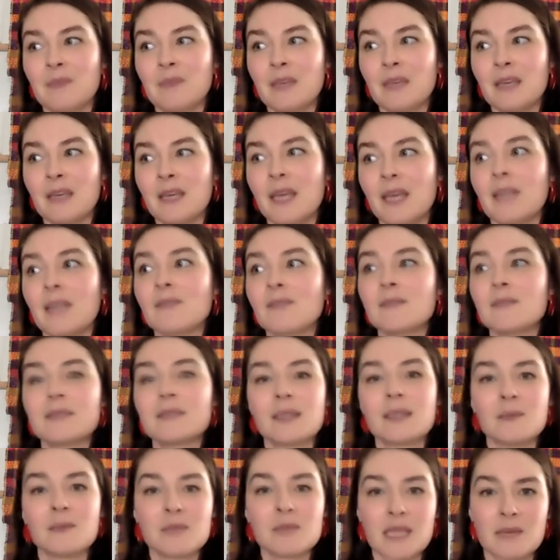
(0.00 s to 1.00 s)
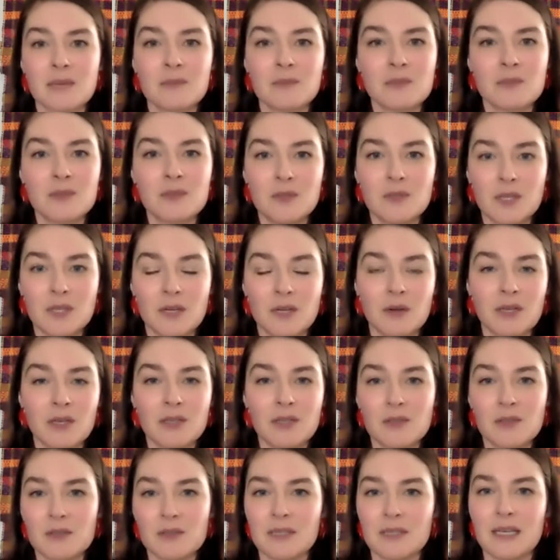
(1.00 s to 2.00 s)
And sometimes, you know, I
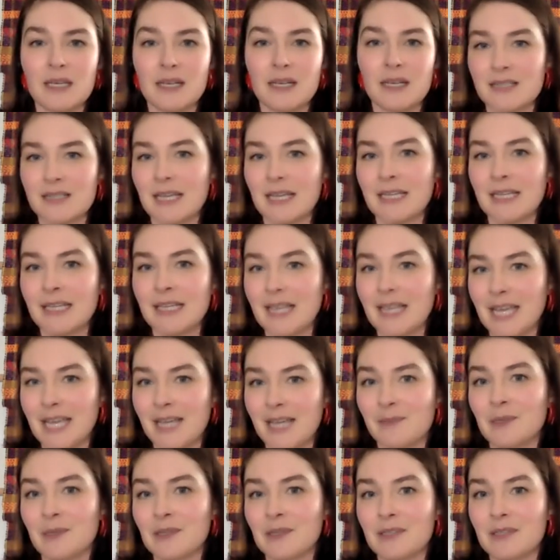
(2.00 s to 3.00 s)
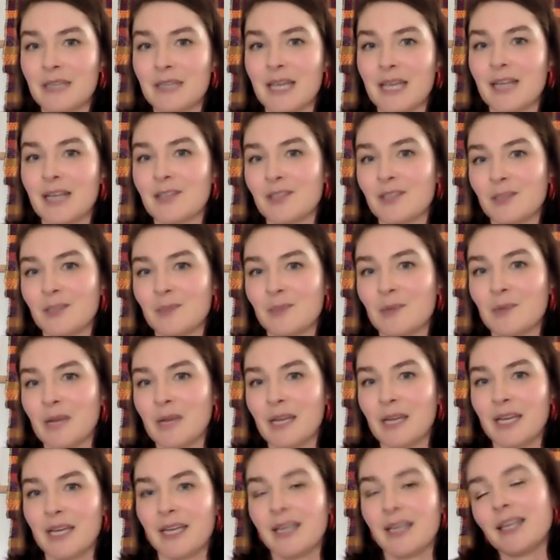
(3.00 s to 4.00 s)
use like a tiny hammer to actually
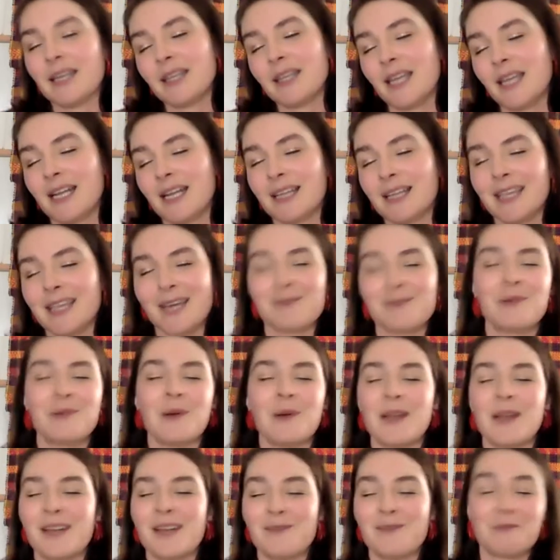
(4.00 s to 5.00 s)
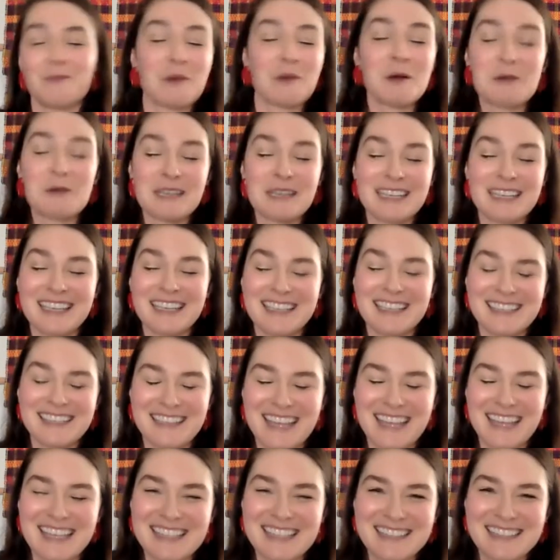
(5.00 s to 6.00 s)
break it. And then at that point I've broken it
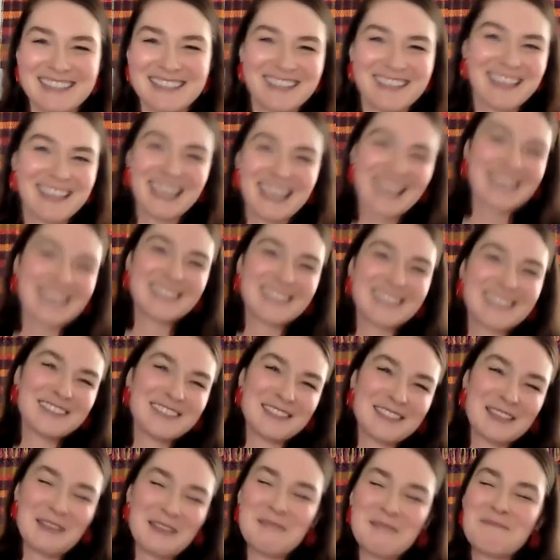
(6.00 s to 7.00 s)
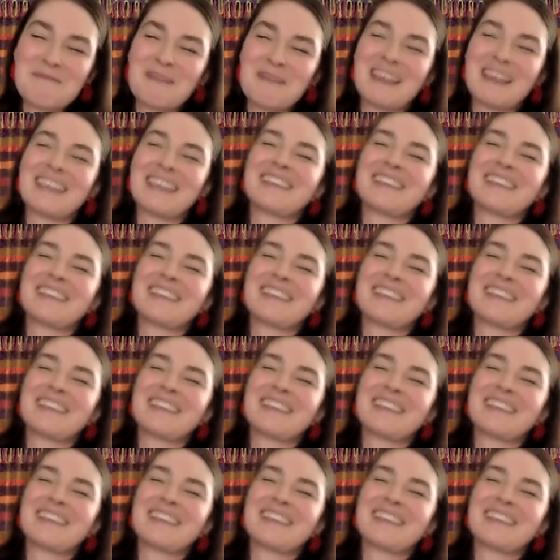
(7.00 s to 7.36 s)
and I can't use it, but